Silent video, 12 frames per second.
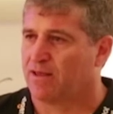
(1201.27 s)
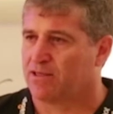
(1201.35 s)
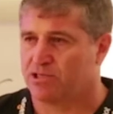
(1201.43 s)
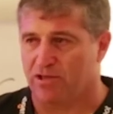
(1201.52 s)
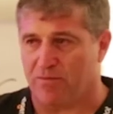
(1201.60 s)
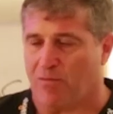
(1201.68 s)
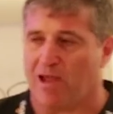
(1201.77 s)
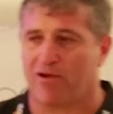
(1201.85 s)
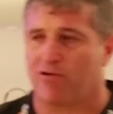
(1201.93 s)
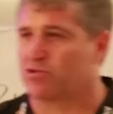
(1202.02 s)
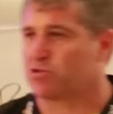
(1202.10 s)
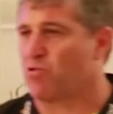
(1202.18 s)
it's either
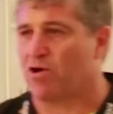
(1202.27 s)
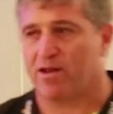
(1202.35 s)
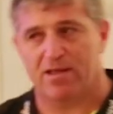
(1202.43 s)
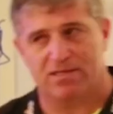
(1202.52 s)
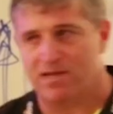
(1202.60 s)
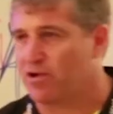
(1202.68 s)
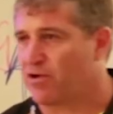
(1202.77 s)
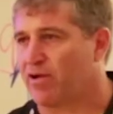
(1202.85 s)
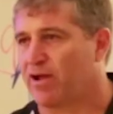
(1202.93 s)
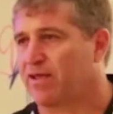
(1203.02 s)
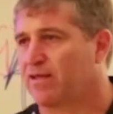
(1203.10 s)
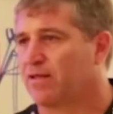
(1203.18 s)
black or it's white. There's no
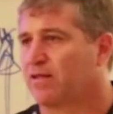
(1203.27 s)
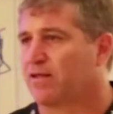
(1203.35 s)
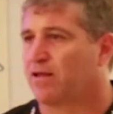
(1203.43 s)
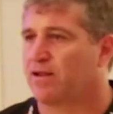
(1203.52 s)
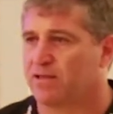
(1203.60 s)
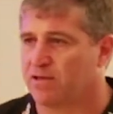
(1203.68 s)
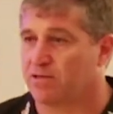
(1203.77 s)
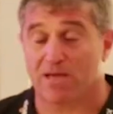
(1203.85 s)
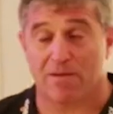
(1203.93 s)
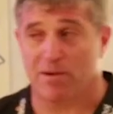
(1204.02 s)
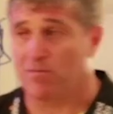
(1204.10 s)
grey. And he tells some